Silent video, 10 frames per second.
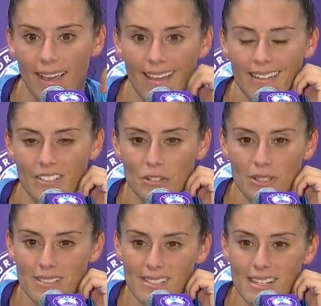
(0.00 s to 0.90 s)
And you
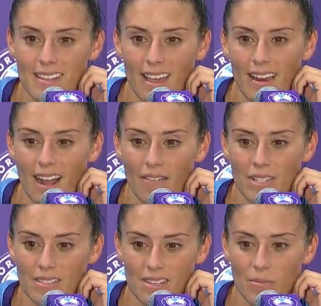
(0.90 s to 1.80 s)
could see that
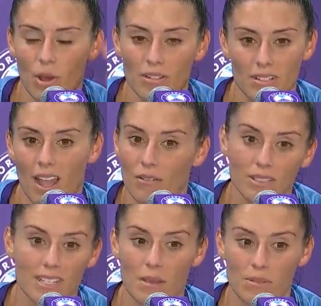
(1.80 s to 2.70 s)
obviously Marta got
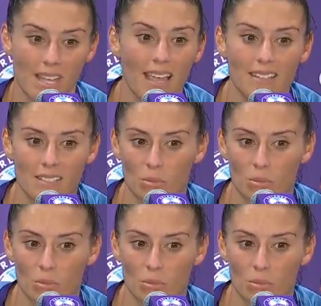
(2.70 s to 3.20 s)
really upset.